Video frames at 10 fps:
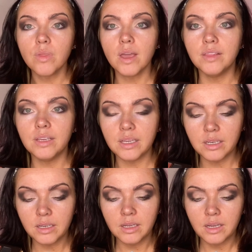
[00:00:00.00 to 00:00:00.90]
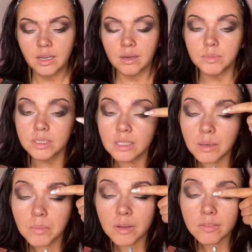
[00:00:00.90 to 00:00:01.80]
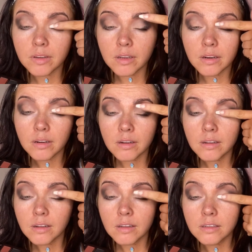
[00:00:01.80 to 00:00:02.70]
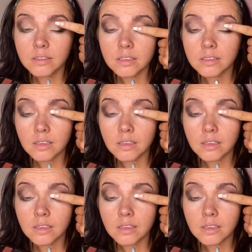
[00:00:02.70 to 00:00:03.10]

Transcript: And then I'm gonna take my finger and just